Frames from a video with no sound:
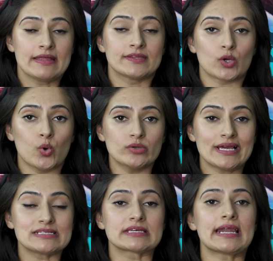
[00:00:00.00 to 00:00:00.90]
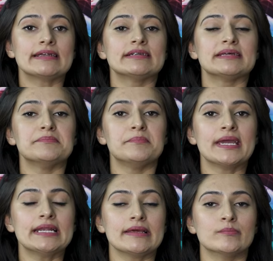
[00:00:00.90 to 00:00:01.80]
The court has granted him
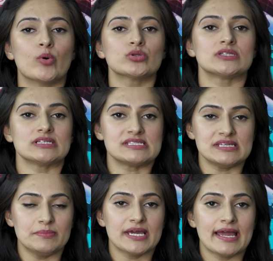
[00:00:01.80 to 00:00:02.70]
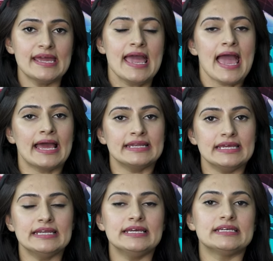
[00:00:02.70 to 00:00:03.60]
bail in both the CBI and
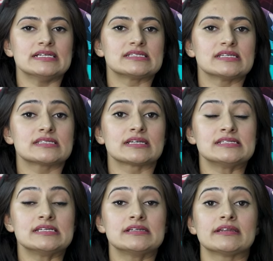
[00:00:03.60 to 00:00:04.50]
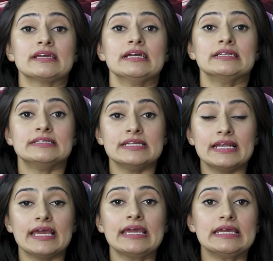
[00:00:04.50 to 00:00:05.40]
ED cases, considering
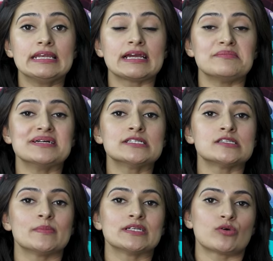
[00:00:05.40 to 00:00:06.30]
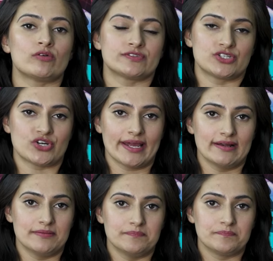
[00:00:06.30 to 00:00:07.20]
delay in commencement of the trial.
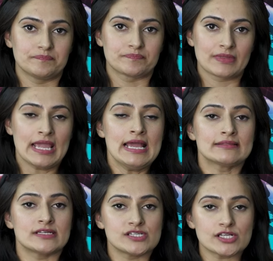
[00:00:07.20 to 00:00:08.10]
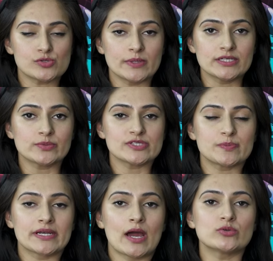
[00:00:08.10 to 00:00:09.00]
The judgment was
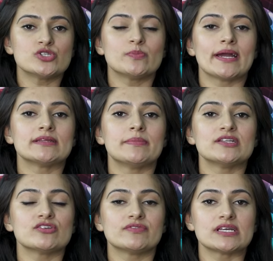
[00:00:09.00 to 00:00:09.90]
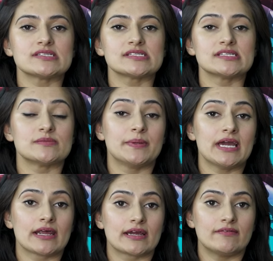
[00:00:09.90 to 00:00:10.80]
pronounced by the bench of Justices
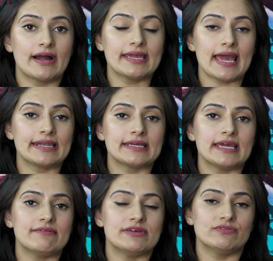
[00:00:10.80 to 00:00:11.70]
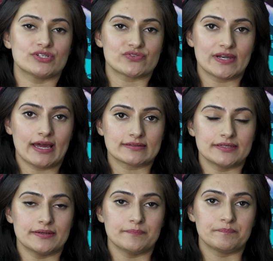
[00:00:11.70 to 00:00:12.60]
B.R. Gawai and K.V. Vishwanathan.